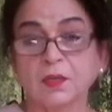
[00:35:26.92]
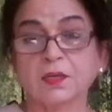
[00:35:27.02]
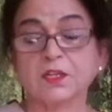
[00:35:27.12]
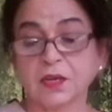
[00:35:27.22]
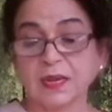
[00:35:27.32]

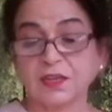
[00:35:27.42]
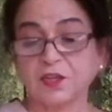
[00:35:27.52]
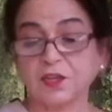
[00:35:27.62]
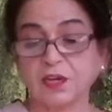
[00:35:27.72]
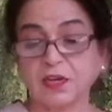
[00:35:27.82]
It is like
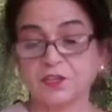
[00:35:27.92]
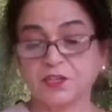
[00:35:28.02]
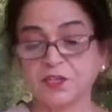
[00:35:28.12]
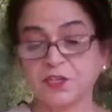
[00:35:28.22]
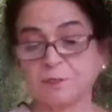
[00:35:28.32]
the
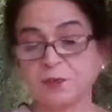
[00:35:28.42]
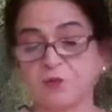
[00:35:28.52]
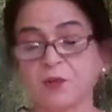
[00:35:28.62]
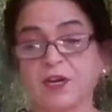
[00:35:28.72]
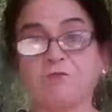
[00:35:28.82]
relationship
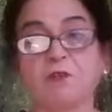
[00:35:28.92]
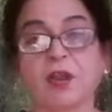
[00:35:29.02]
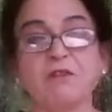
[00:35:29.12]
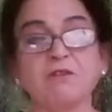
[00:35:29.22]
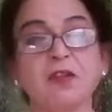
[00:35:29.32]
between a
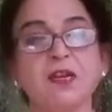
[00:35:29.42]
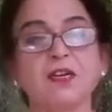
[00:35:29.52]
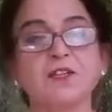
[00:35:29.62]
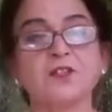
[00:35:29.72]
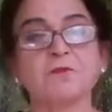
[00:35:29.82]
flower
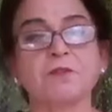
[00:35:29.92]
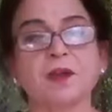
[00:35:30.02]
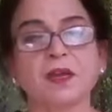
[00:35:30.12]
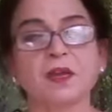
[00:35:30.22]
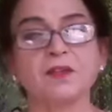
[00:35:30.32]
and its
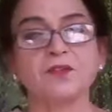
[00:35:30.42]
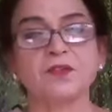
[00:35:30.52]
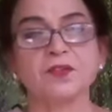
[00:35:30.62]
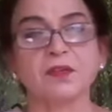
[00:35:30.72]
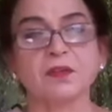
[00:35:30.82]
fragrance.